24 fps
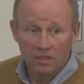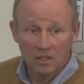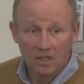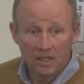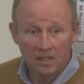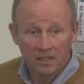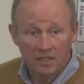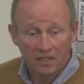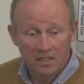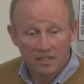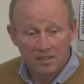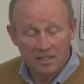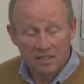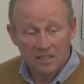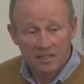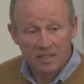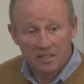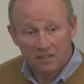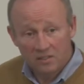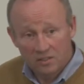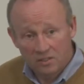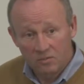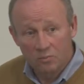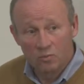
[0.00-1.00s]
and I say that
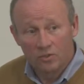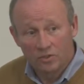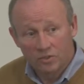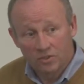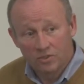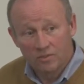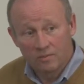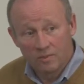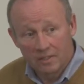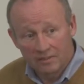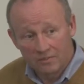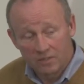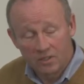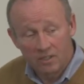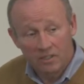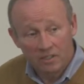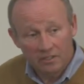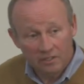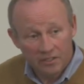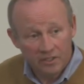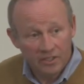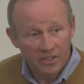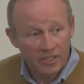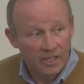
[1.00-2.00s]
because one or two of them haven't got
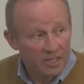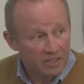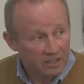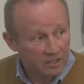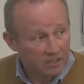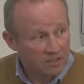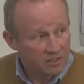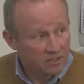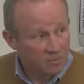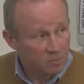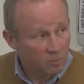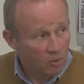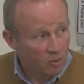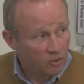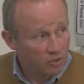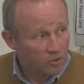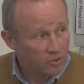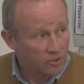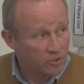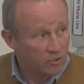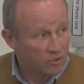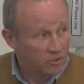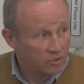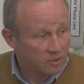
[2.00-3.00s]
here yet, and there's
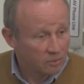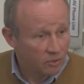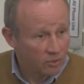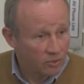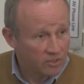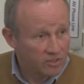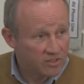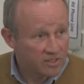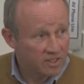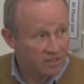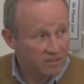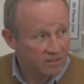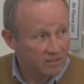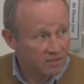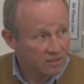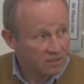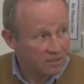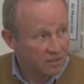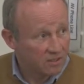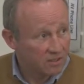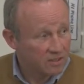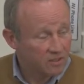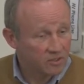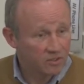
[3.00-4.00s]
0.2s and 0.6s and
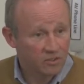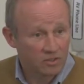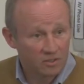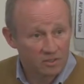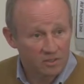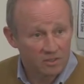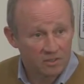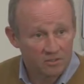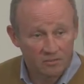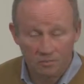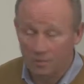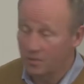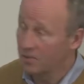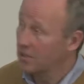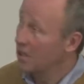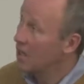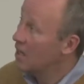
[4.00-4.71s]
all this sort of stuff, but